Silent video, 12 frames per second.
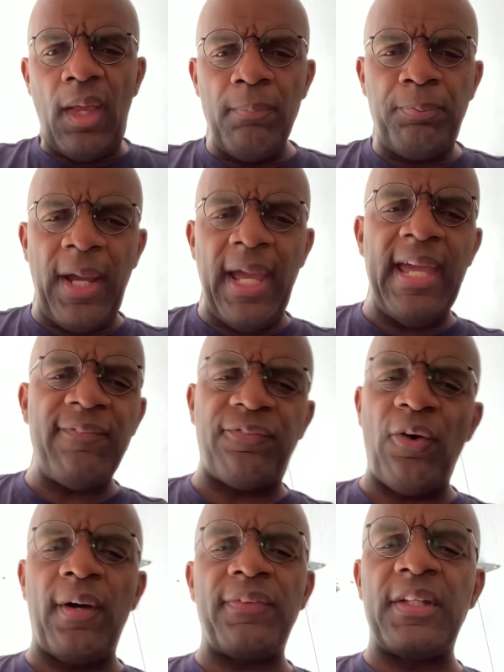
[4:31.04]
Pray
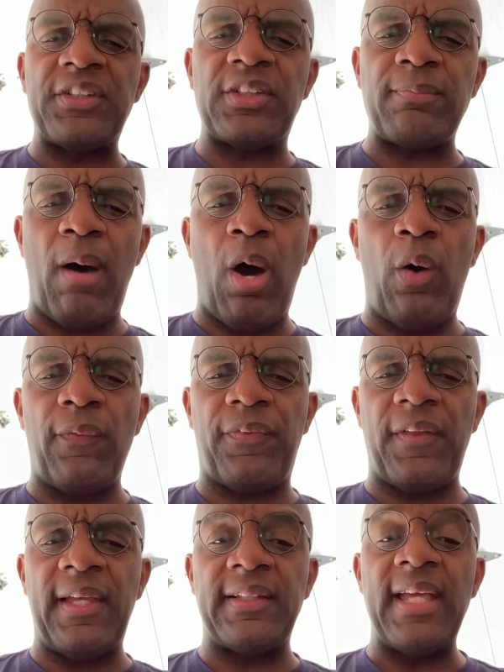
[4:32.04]
for the small
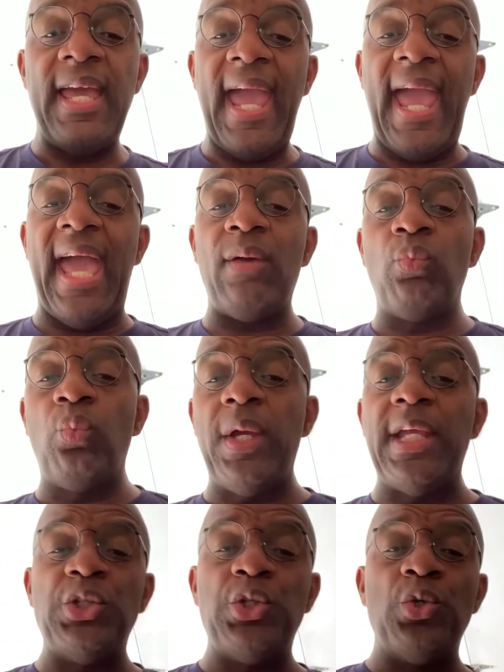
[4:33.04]
things. And
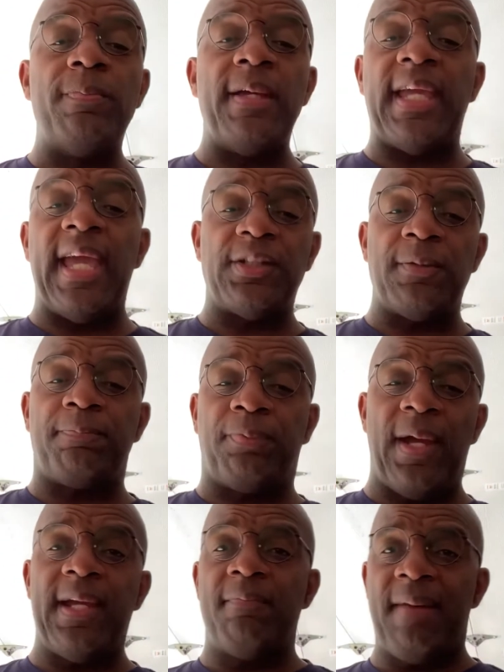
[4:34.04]
when you begin to
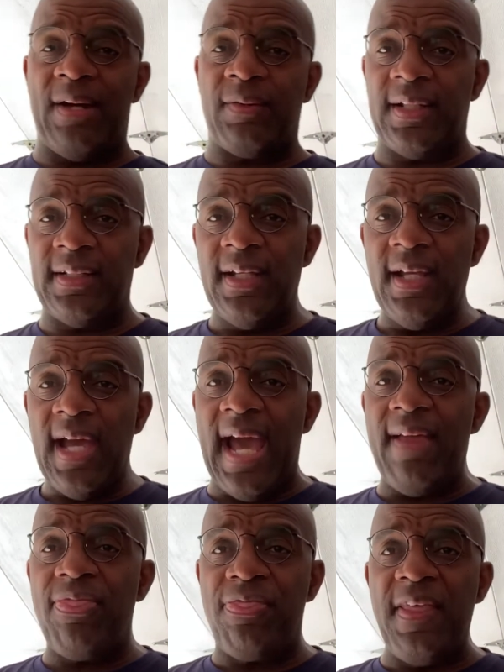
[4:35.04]
pray about it,
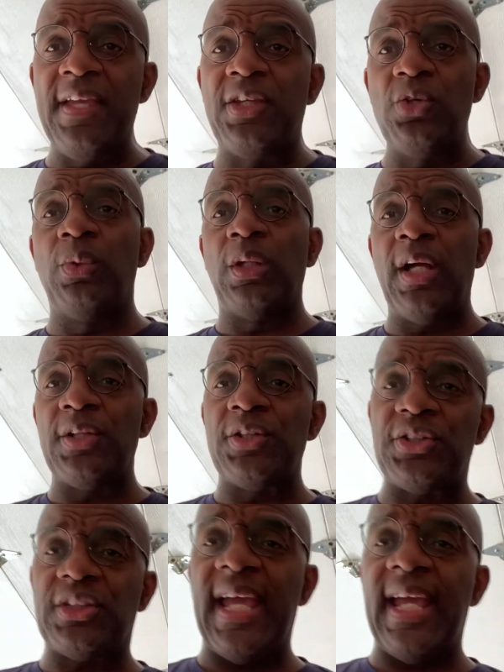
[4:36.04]
I think you will
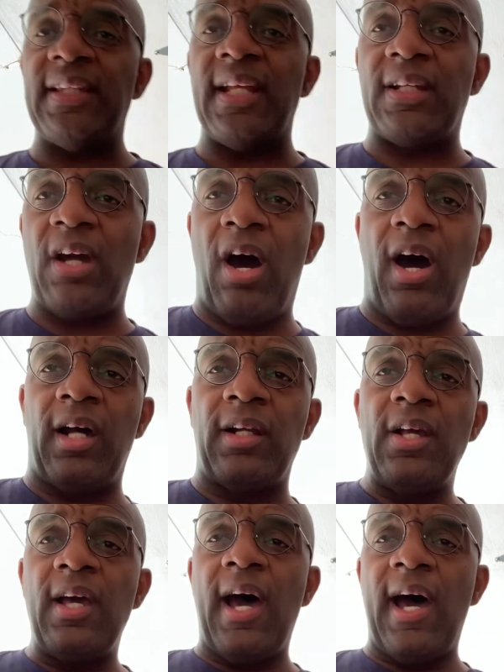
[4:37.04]
understand that God
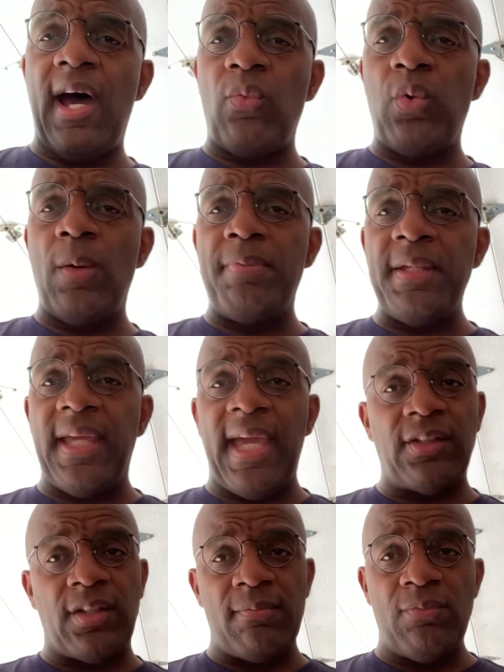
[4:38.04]
uh, will
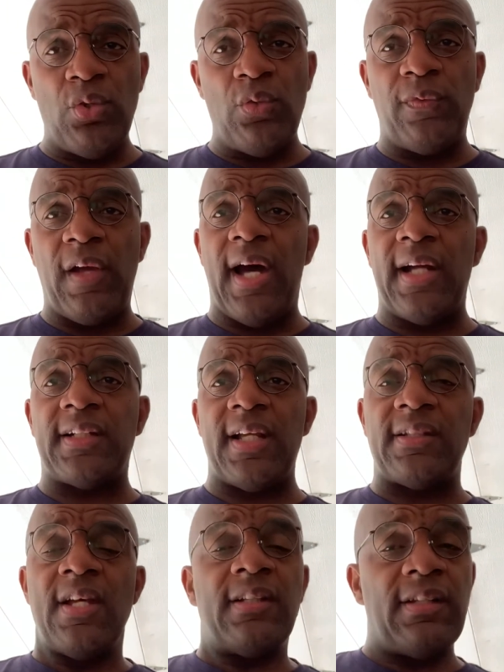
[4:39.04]
begin to move. God
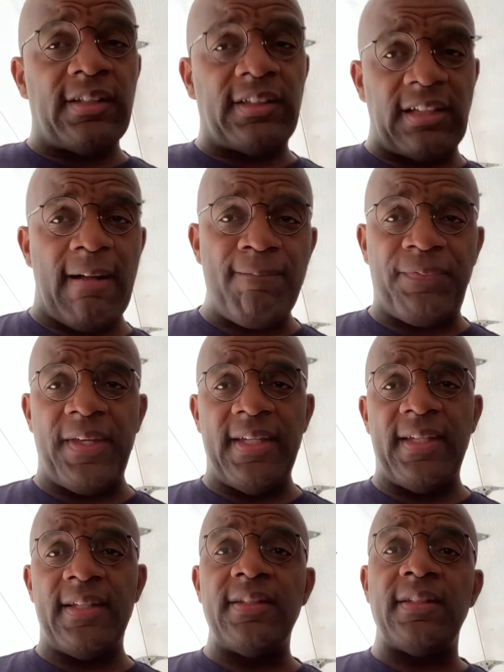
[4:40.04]
does. There's some
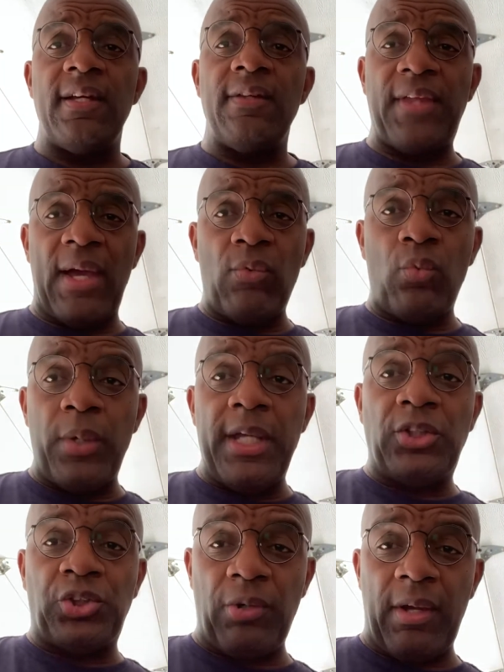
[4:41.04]
things that we
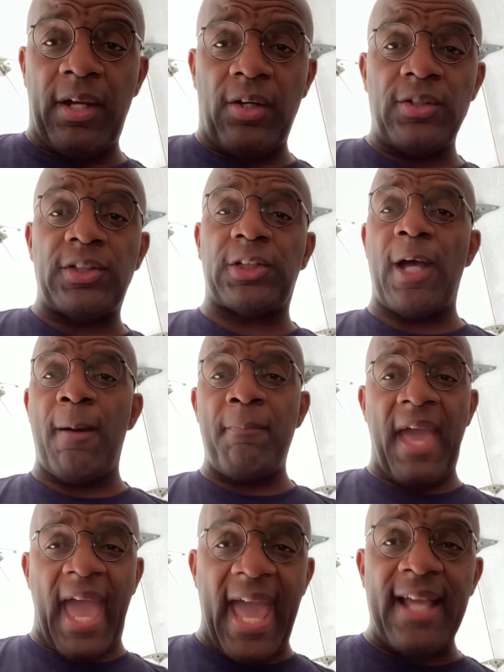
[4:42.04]
trigger,
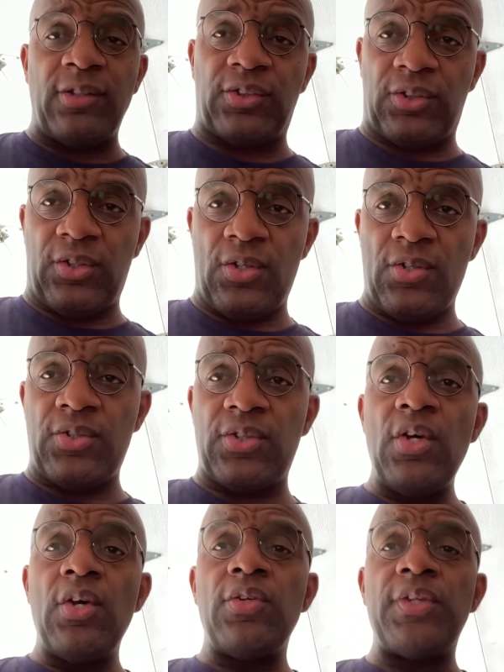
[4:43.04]
some answers
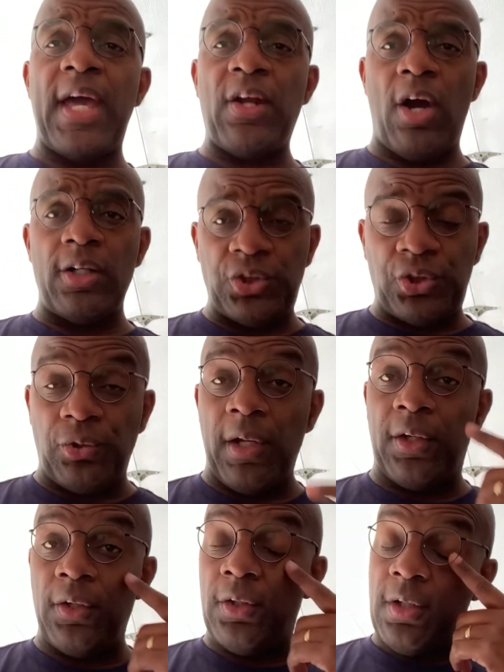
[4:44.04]
that are
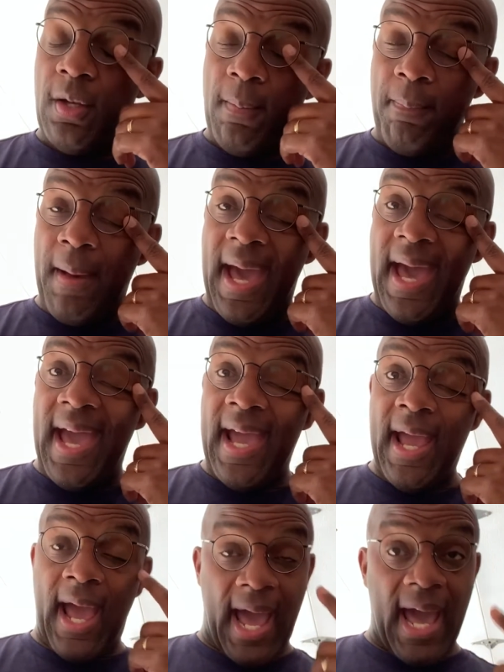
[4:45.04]
triggered
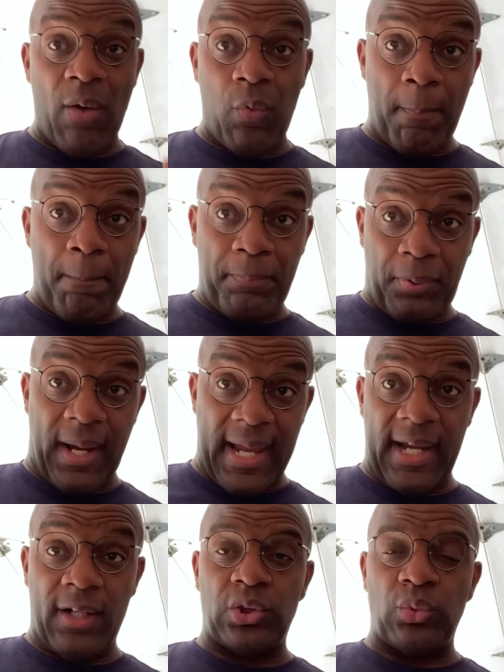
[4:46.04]
by our
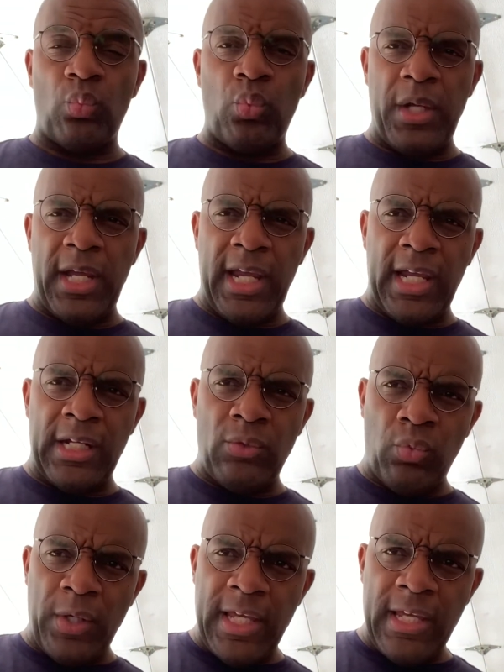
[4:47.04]
prayers.
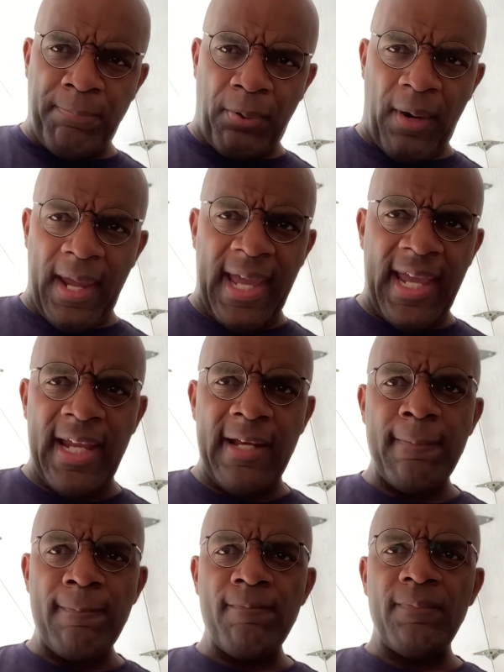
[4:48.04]
When we
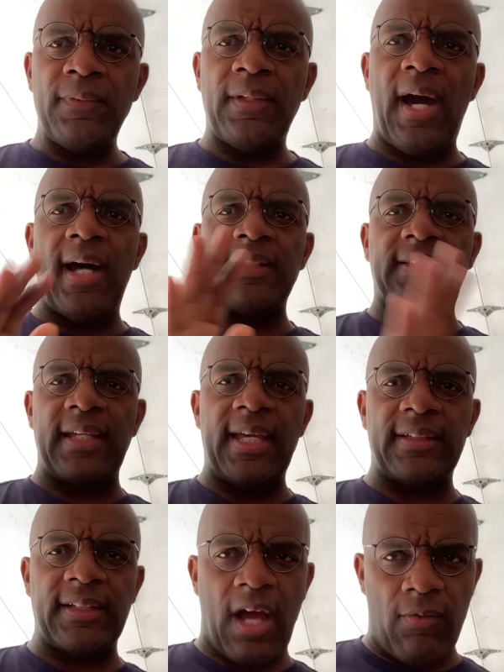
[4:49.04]
pray, God
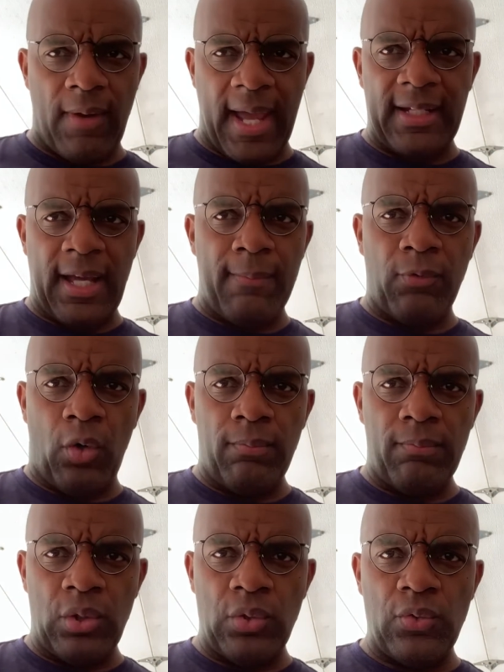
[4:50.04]
says, all right, I'm going
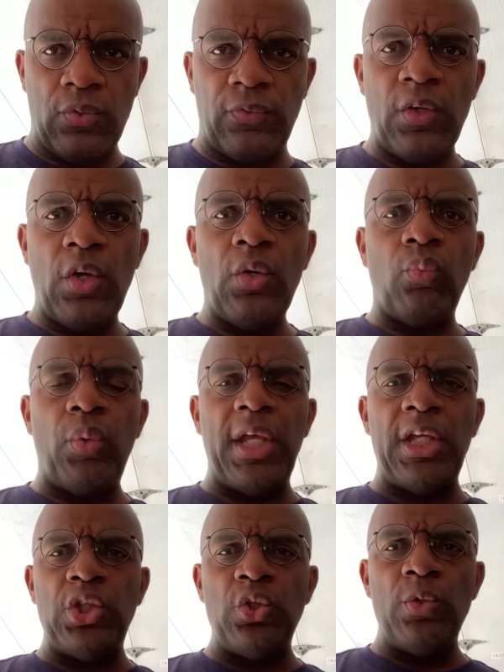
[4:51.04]
to move.
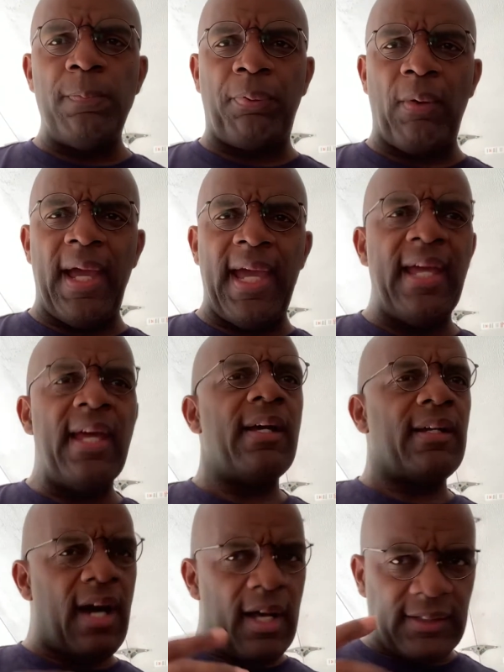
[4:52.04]
When you pray,
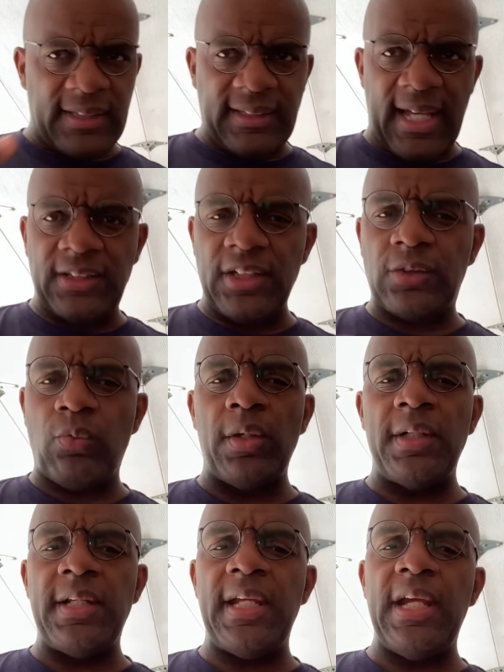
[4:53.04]
God says, I just
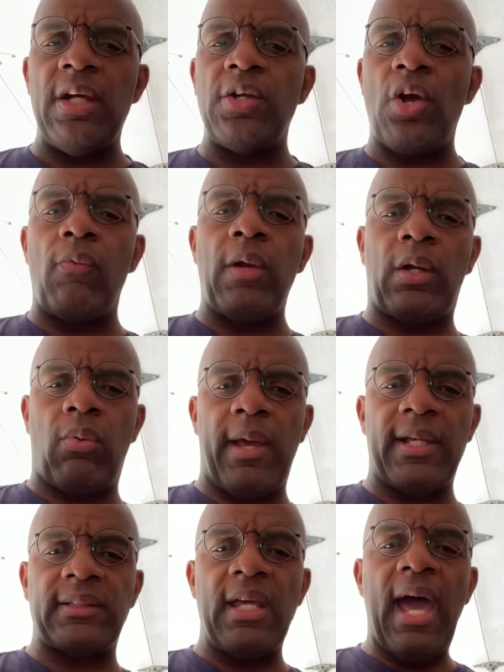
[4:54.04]
wanted to hear your
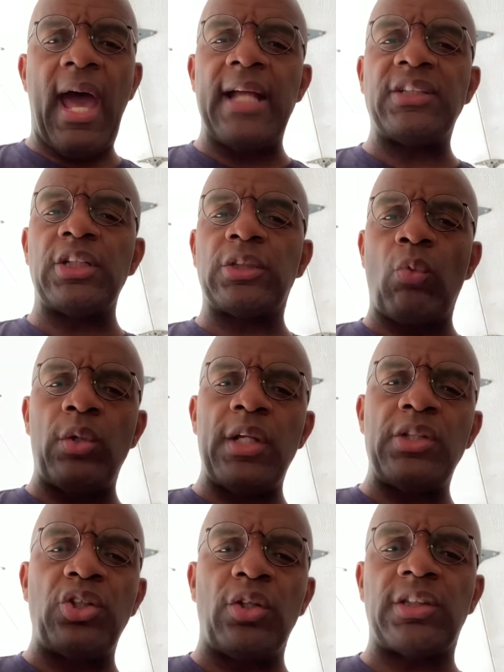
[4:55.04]
request. I just
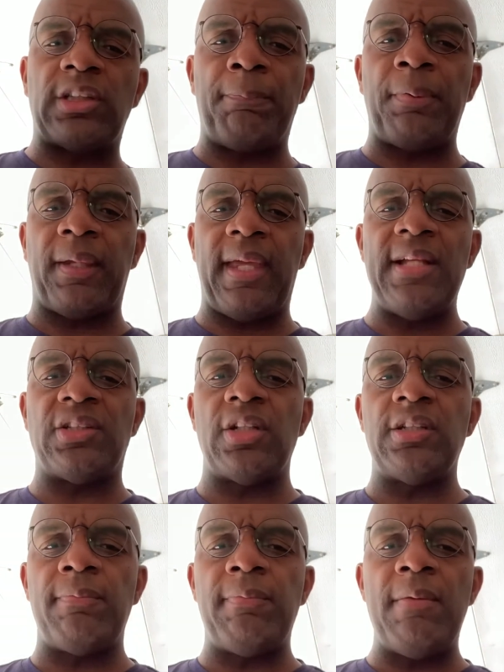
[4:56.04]
wanted your
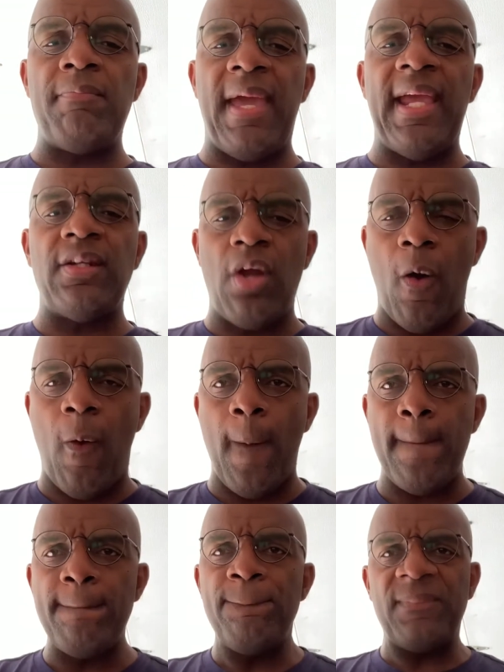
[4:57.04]
supplication to be made
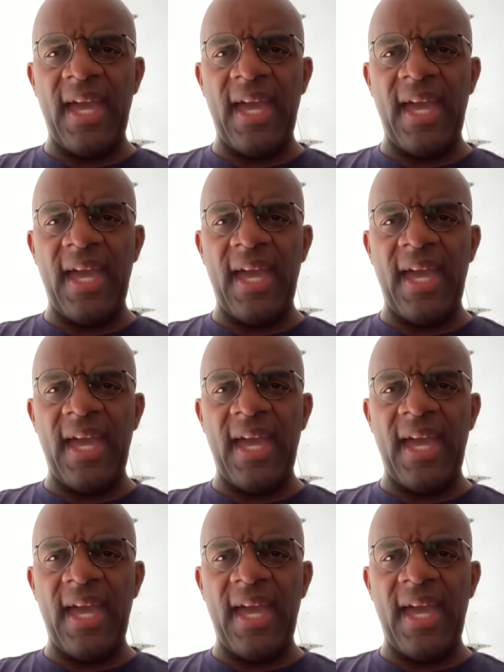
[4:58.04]
known.